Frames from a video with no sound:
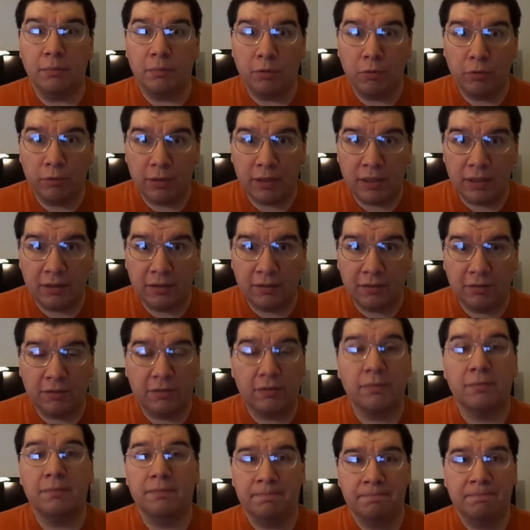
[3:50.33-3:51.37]

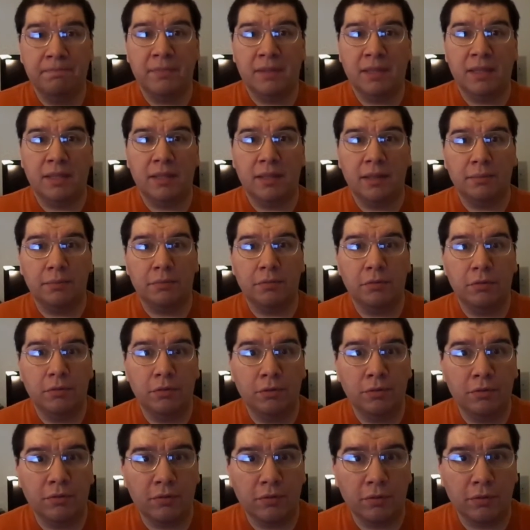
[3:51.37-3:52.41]
mornings and
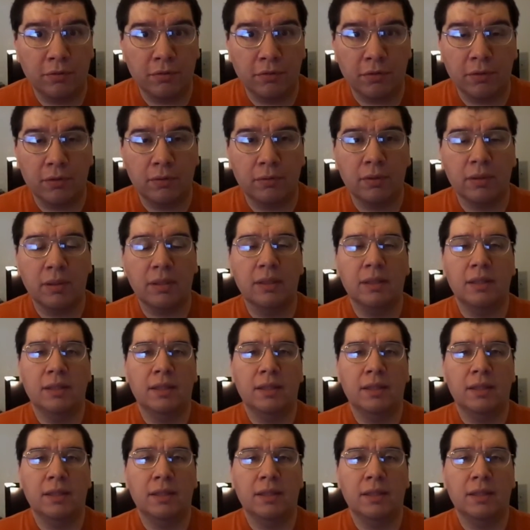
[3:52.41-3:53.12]
afternoons or so,